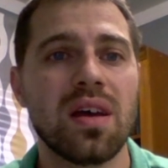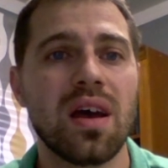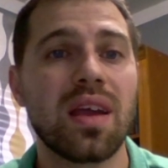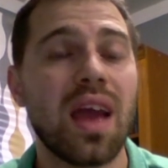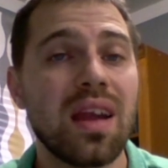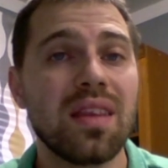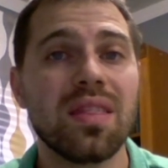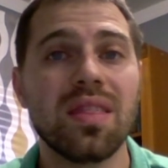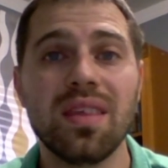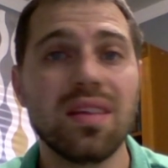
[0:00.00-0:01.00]
Again,
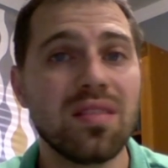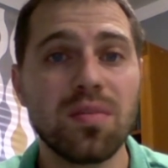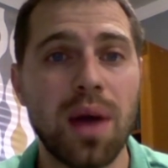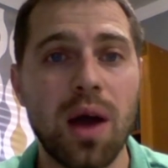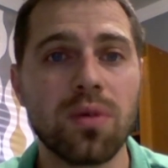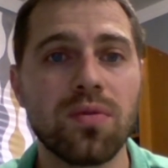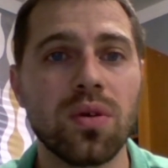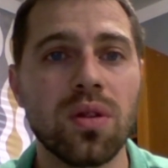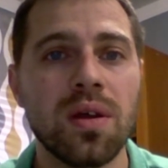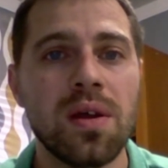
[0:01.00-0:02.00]
this is
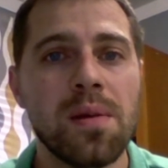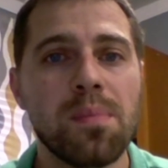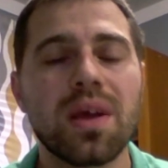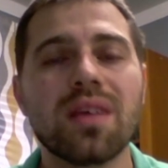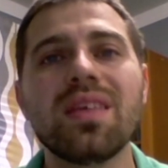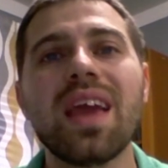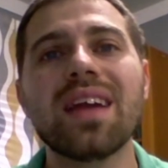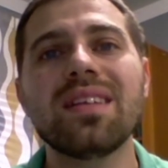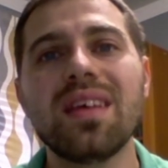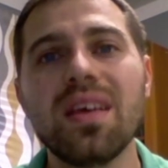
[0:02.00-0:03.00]
powerful because the
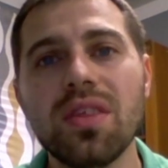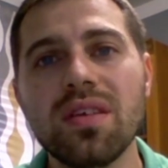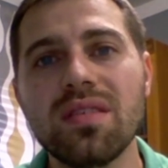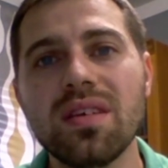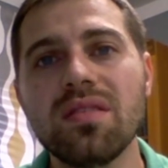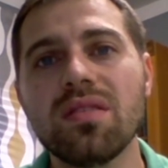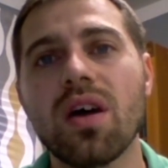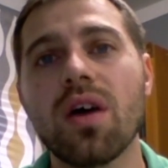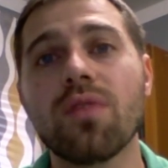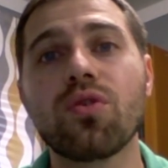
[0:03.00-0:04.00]
antithesis
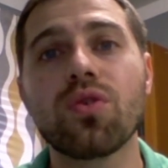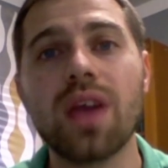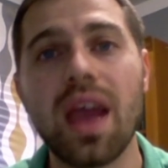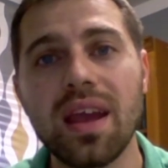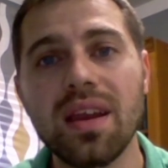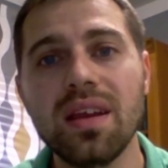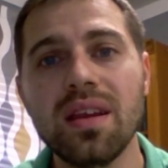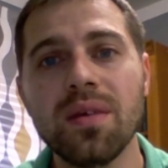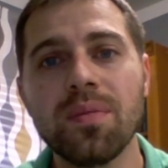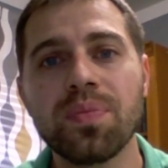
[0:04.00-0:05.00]
of creating